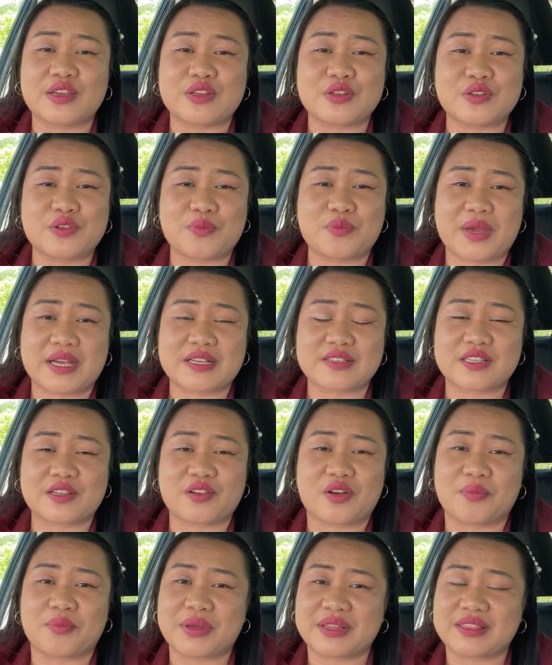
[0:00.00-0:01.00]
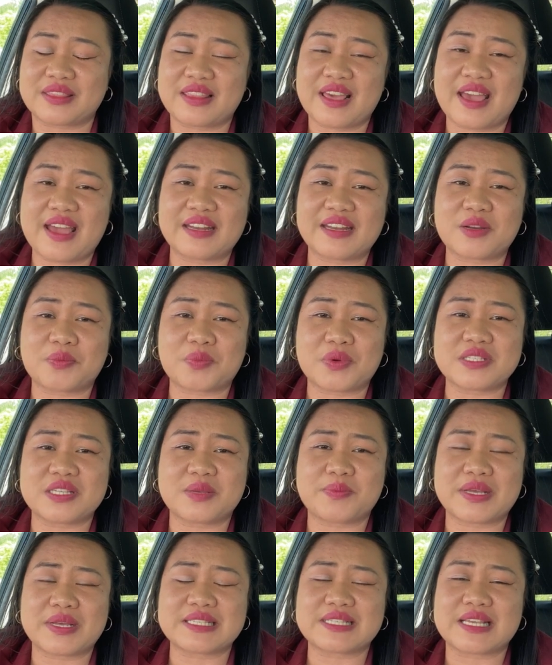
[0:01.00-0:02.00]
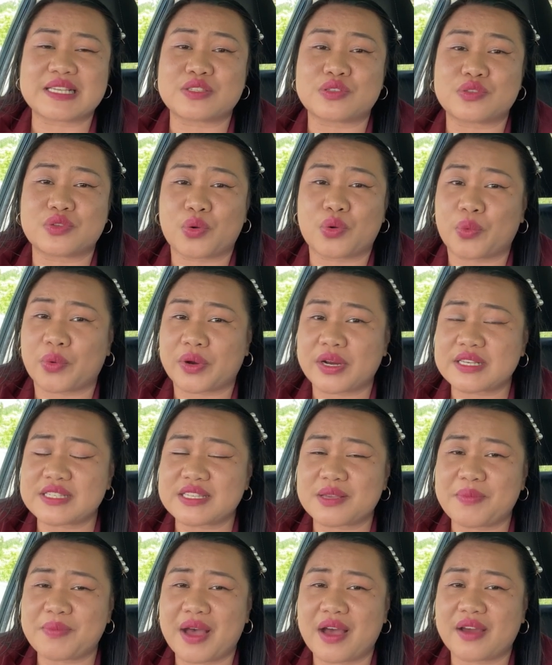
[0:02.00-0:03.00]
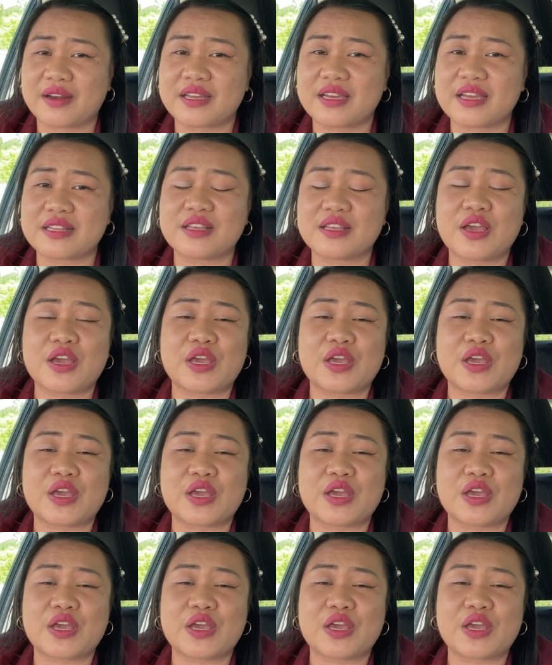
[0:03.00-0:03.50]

New Mexico but then the principal says no worries about it